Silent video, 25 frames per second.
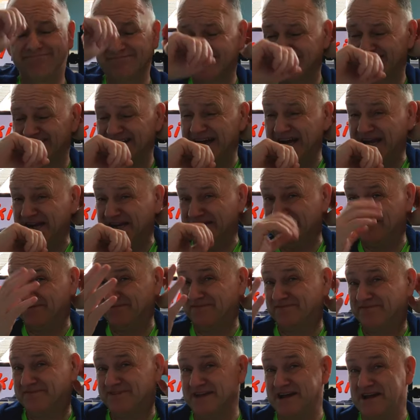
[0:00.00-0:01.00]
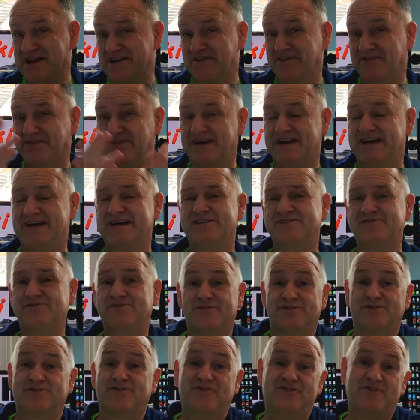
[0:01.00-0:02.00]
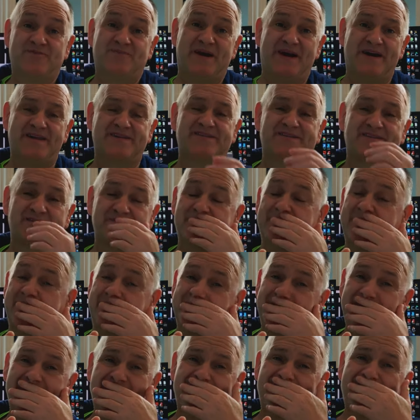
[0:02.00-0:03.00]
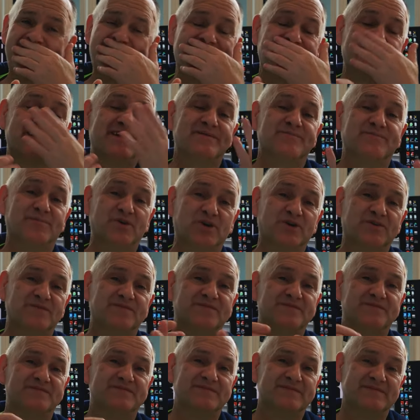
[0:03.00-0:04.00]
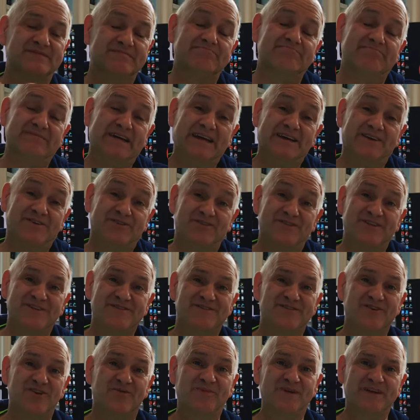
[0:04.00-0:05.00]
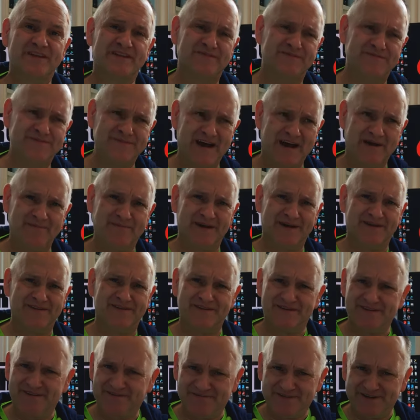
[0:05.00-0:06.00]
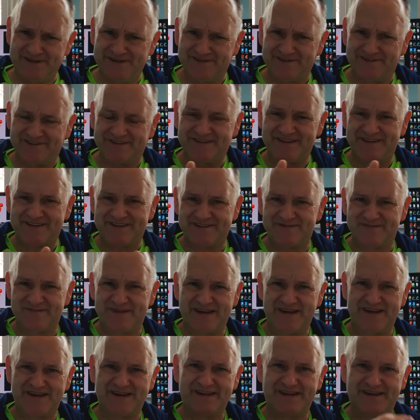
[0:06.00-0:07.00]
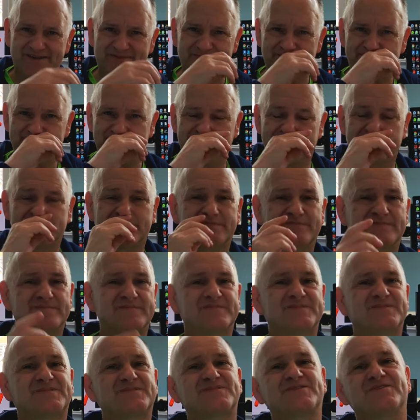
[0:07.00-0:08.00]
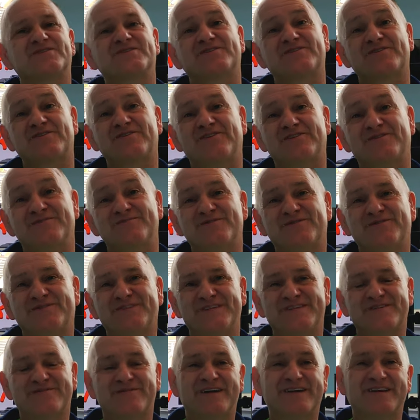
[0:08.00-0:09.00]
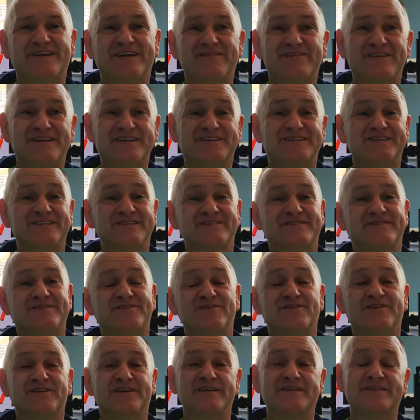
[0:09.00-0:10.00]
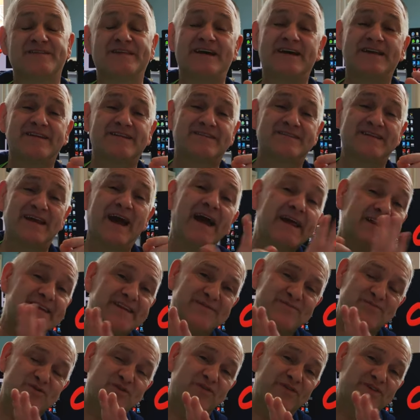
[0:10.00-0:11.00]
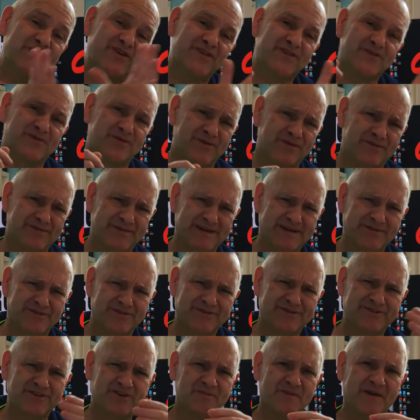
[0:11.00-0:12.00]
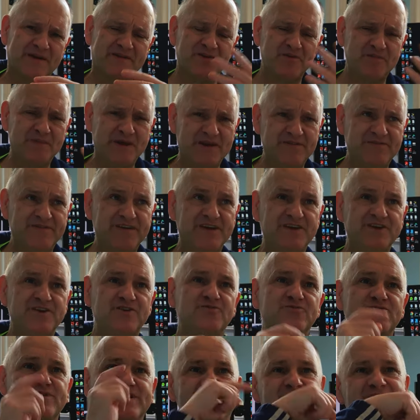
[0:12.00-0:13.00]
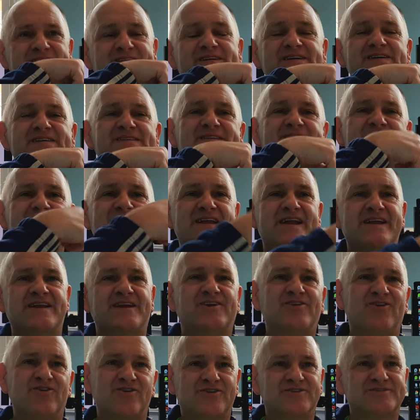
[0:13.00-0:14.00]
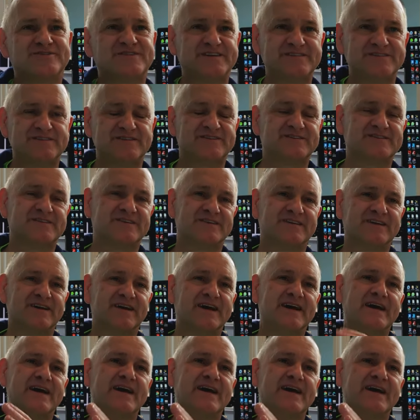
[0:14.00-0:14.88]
kind of thing on there. It doesn't look the best to me. But it does its job and it's far better than the original system they had out. So it's all moving in the right direction. So that's nicely moving on to what I really want to talk about. So I made a video recently saying analog or digital,